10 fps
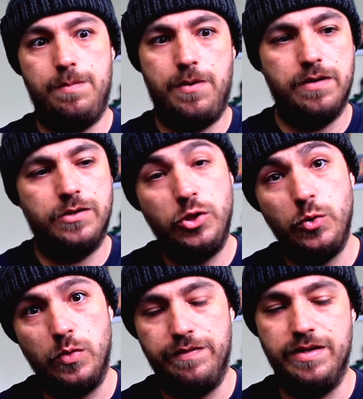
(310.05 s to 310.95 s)
to part
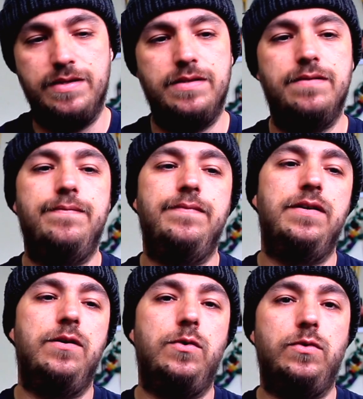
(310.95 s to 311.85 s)
2 of this
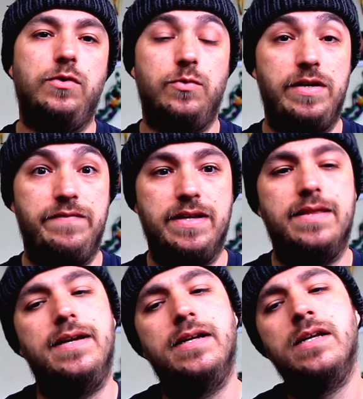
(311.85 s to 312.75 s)
whole grieving
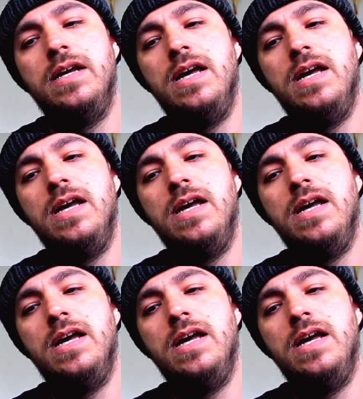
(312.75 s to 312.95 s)
thing.